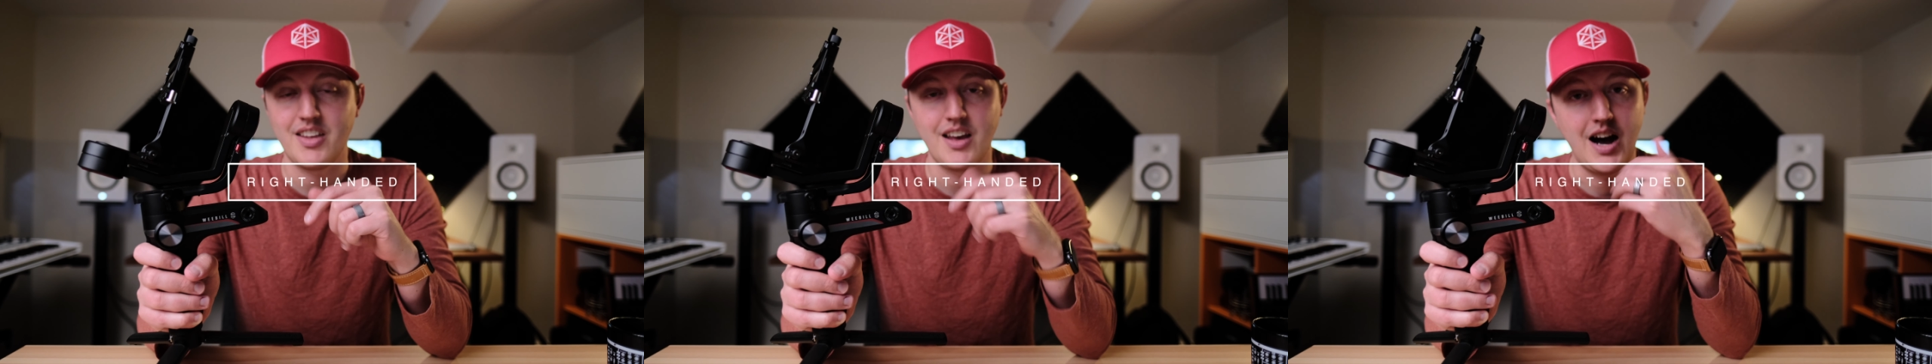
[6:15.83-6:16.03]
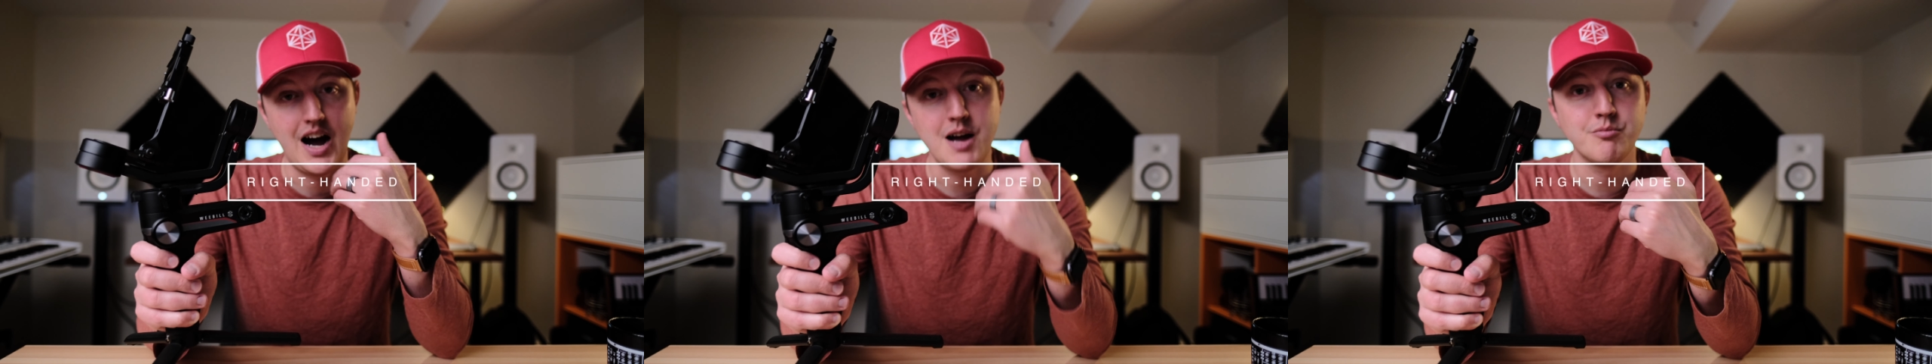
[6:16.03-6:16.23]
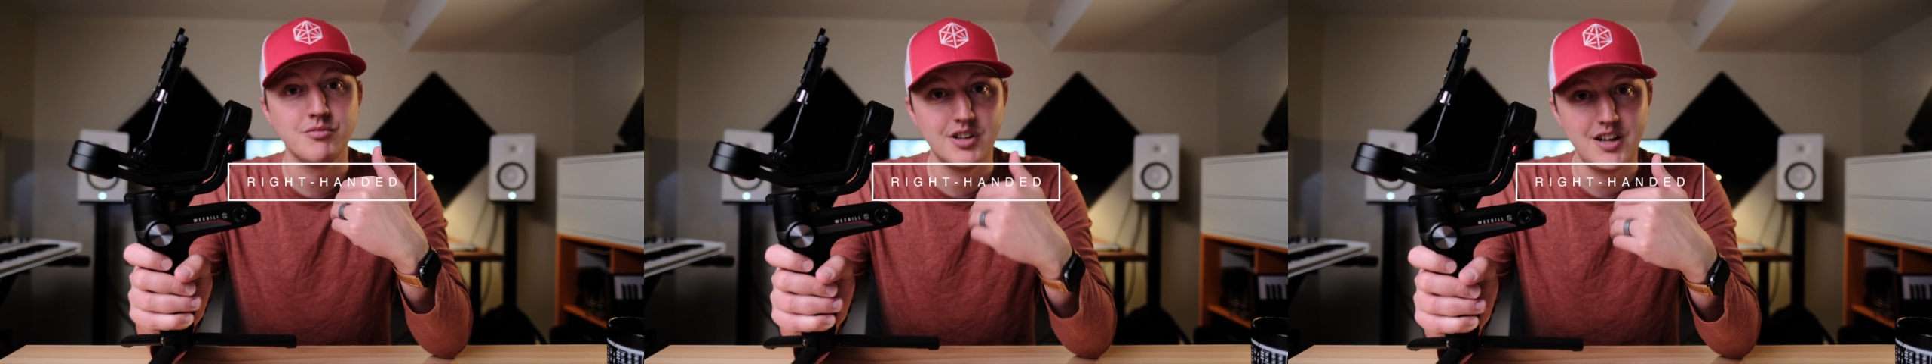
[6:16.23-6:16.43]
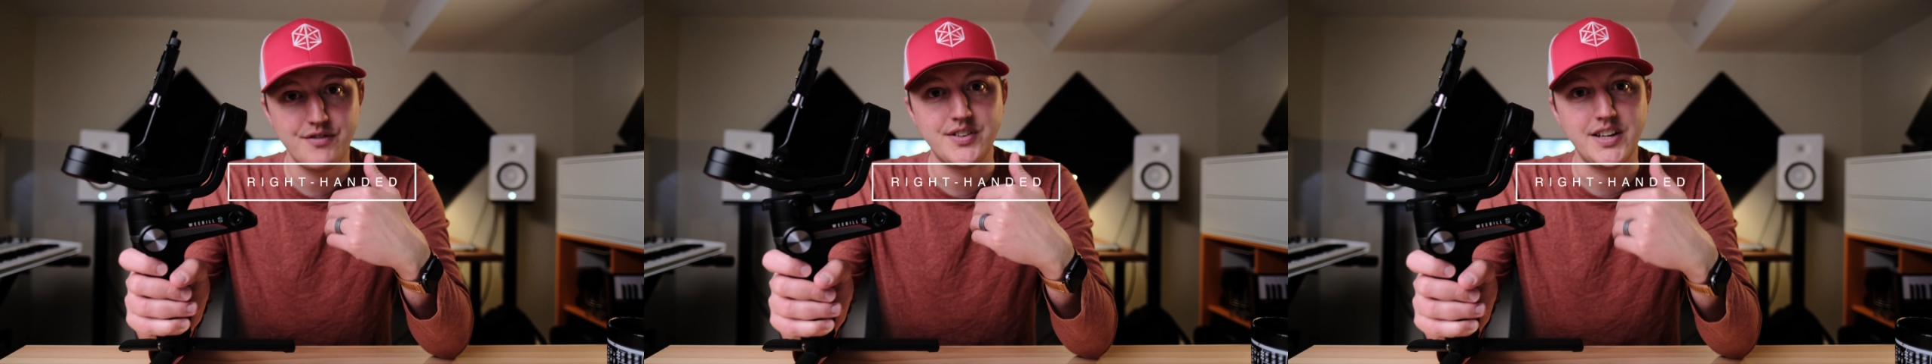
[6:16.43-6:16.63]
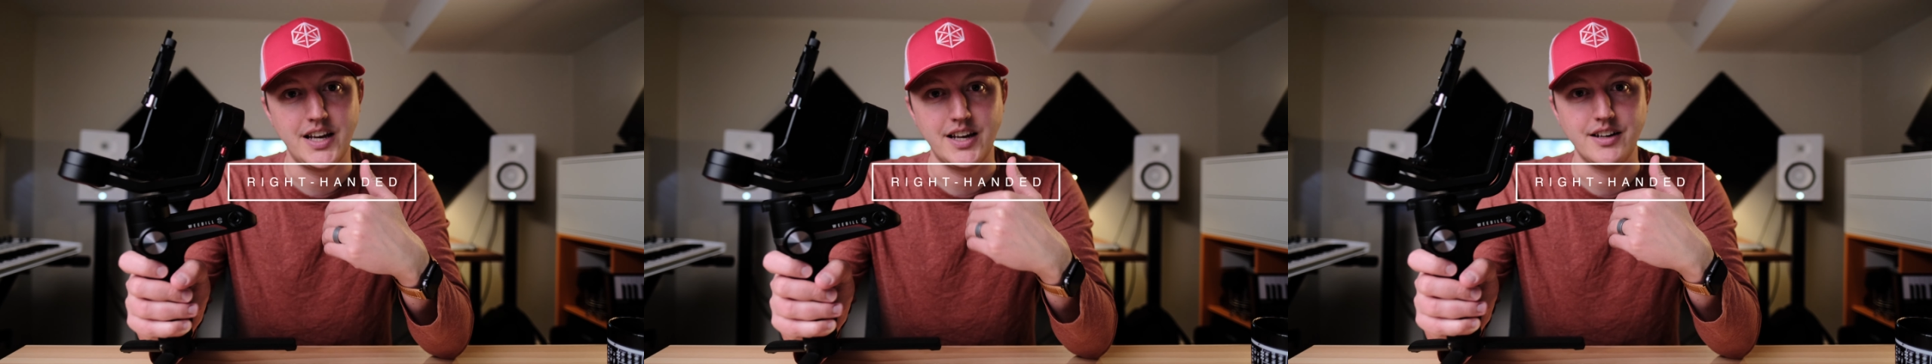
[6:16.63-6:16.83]
I'm
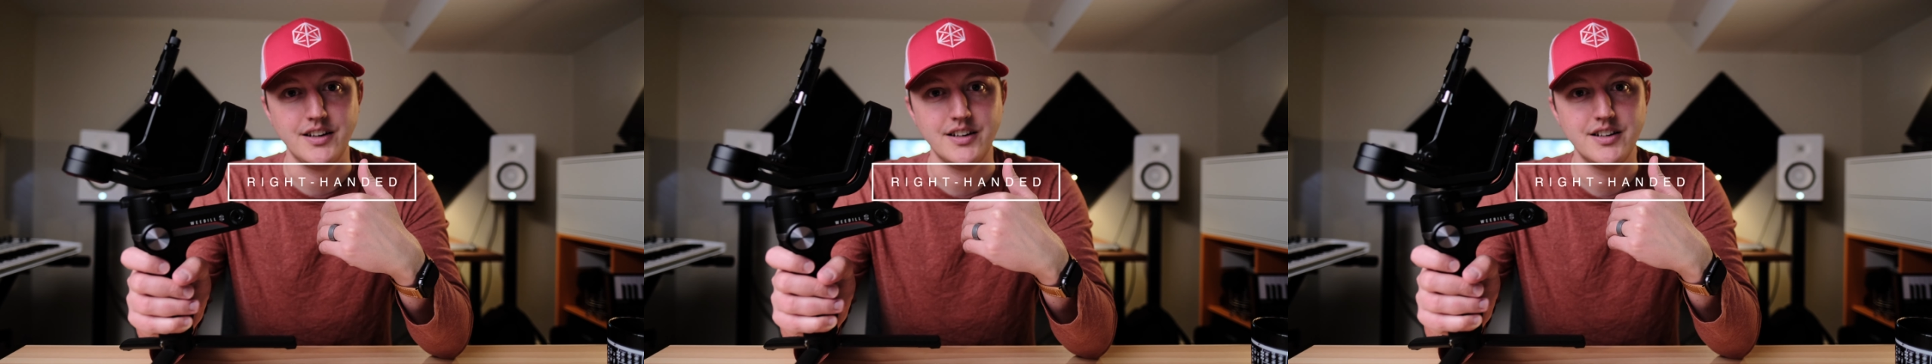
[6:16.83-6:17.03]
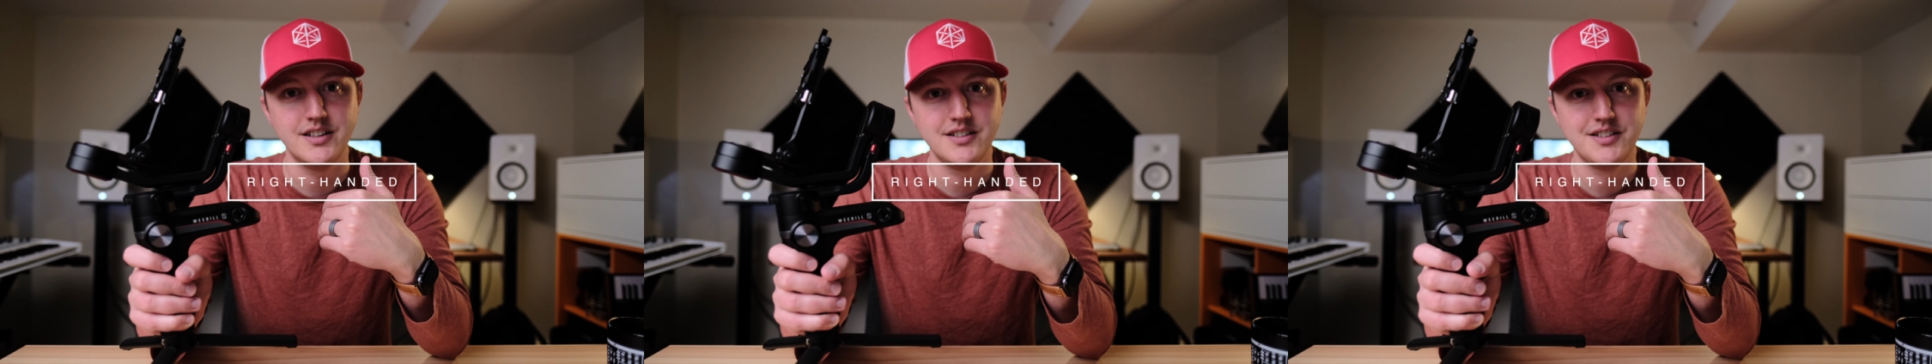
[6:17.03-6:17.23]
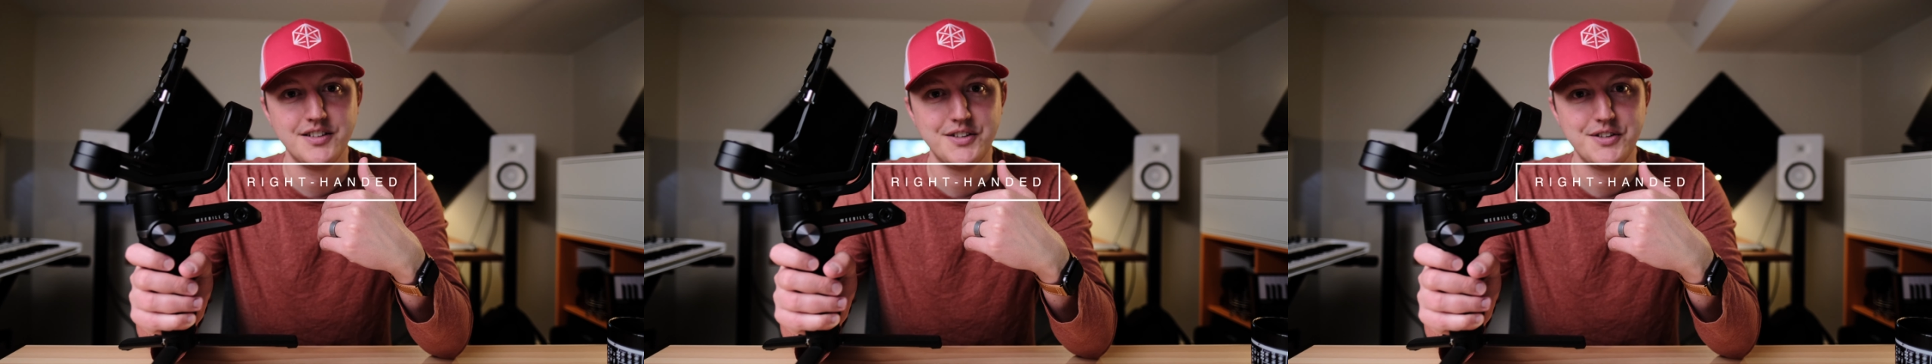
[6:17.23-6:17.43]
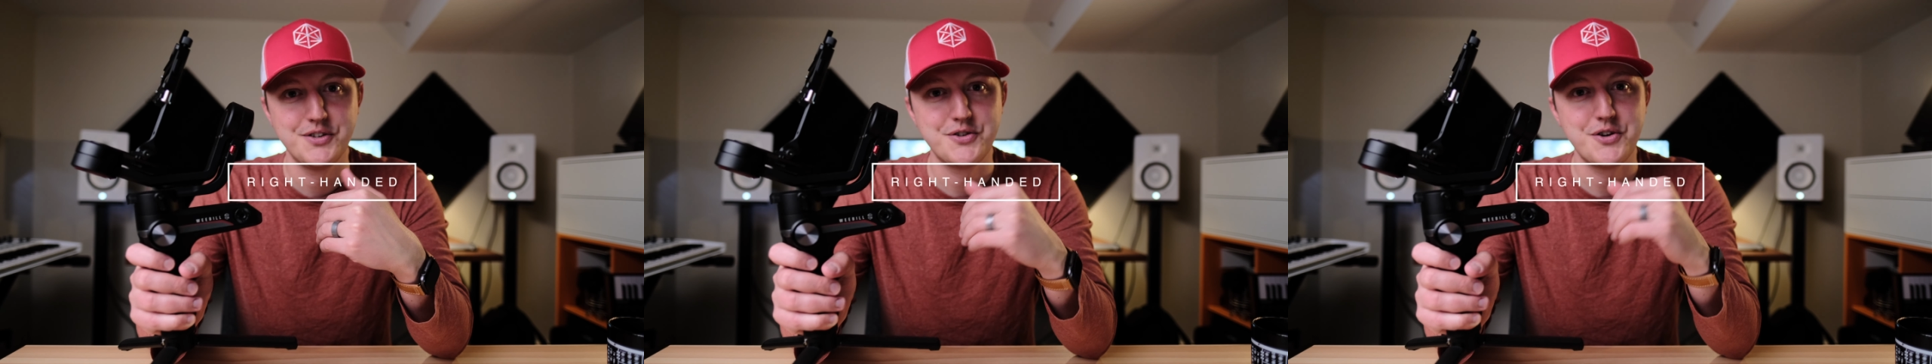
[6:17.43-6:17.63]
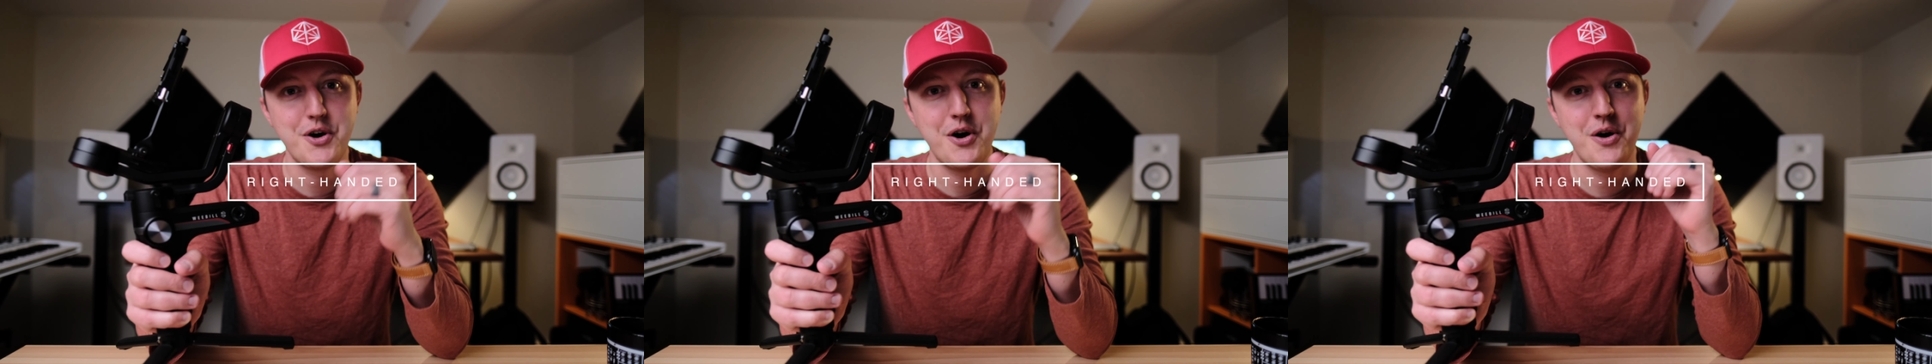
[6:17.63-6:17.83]
left-handed,
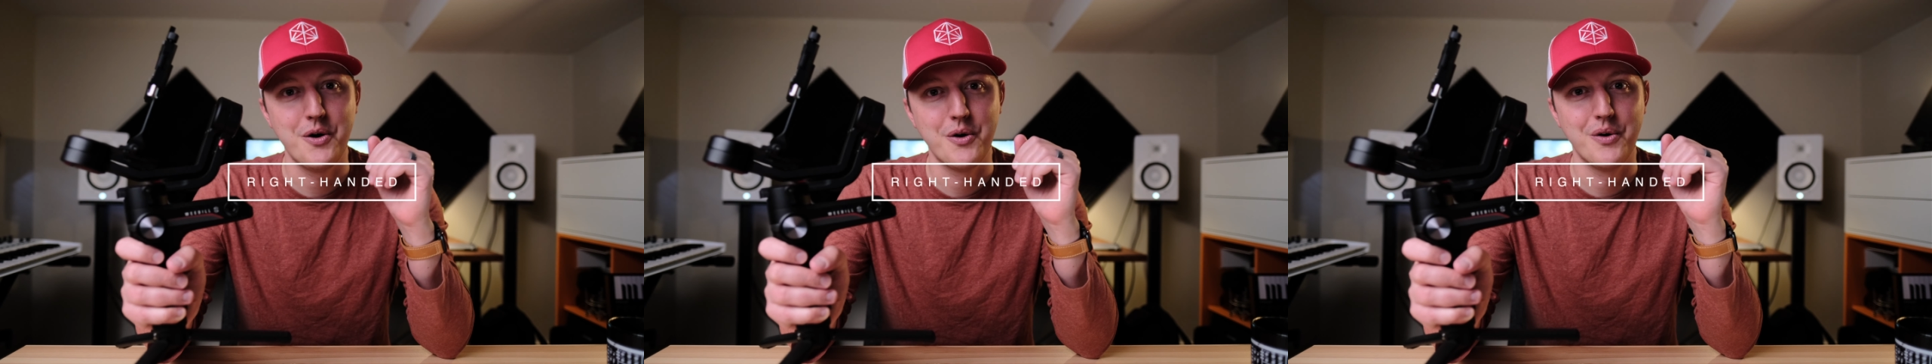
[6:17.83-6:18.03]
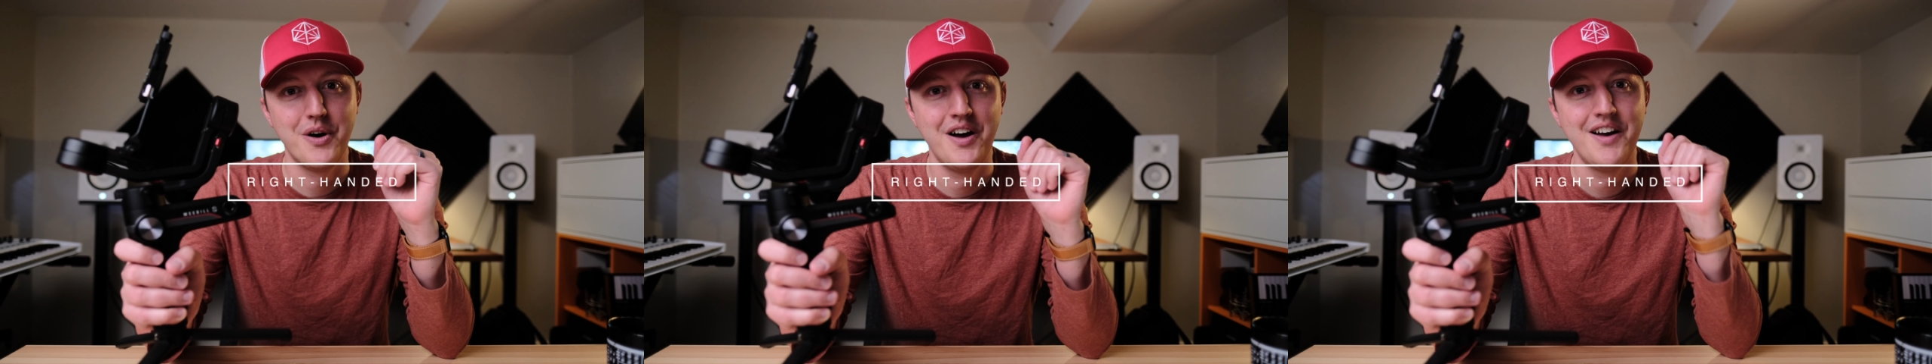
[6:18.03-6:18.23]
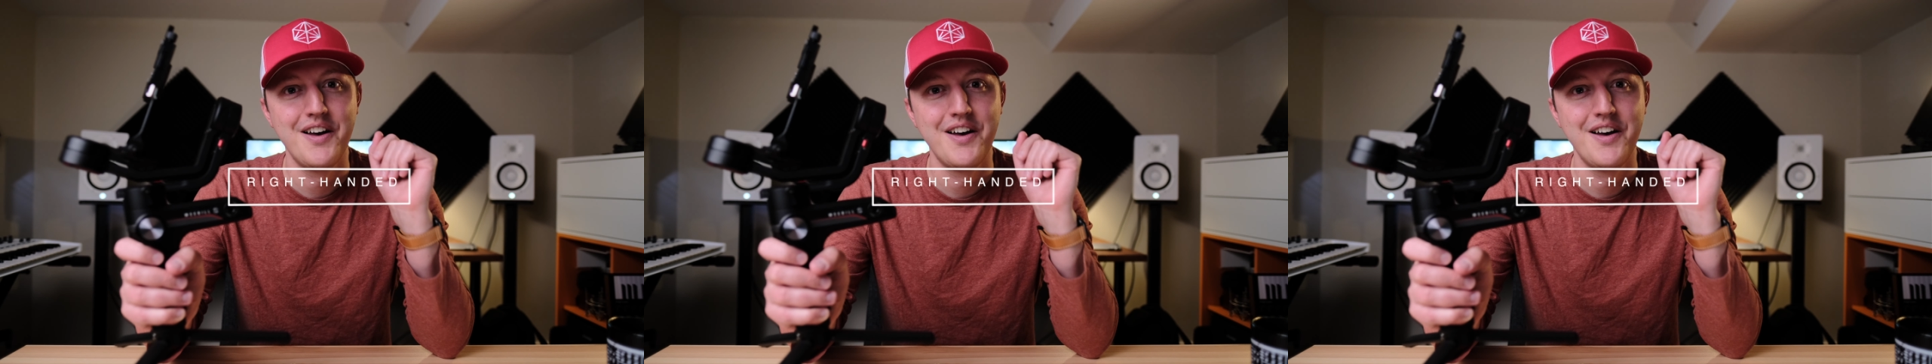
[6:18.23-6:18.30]
so